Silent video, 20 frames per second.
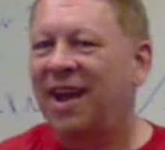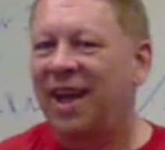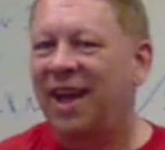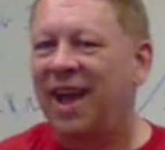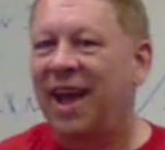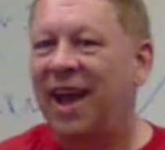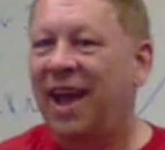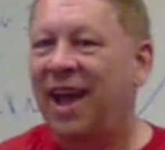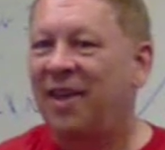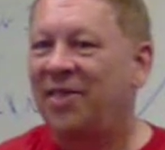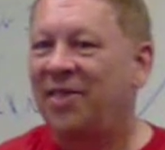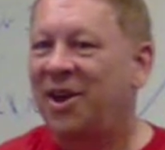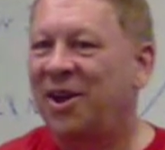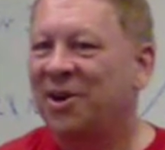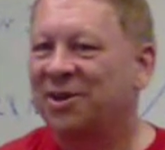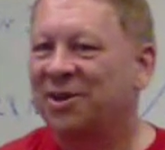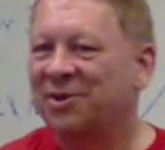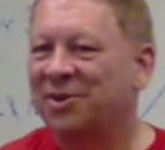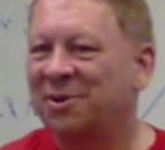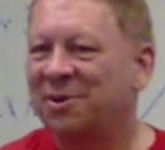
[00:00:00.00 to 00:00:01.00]
And they
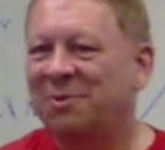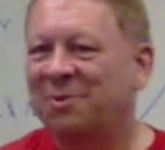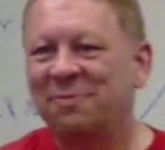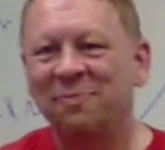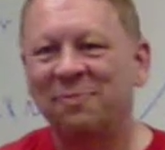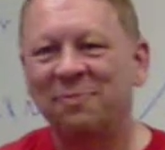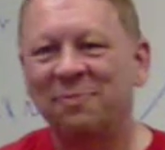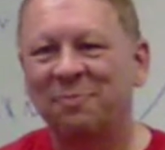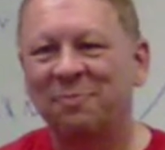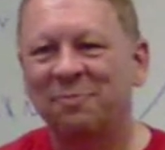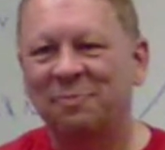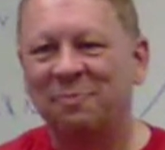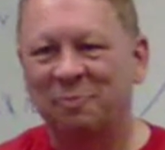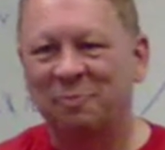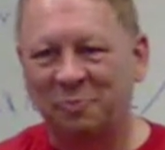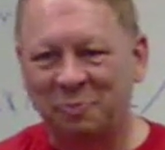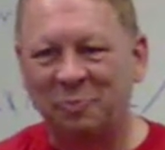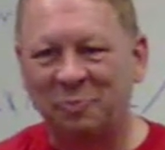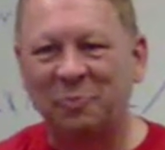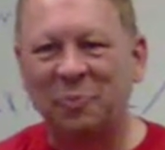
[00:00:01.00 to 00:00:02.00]
also
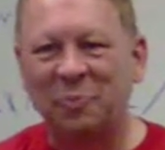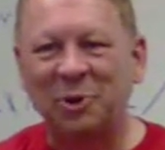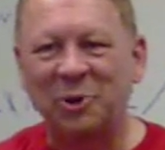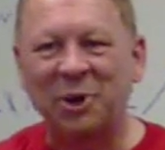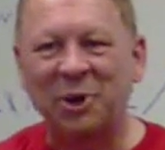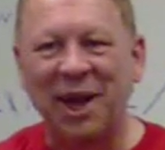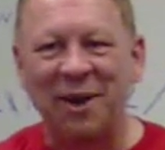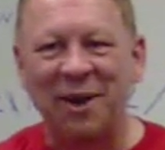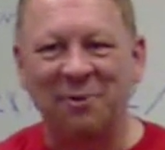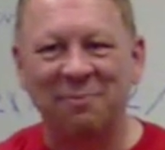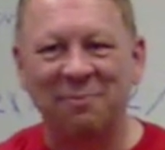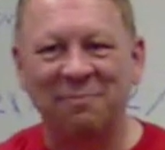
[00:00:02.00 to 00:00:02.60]
burn out.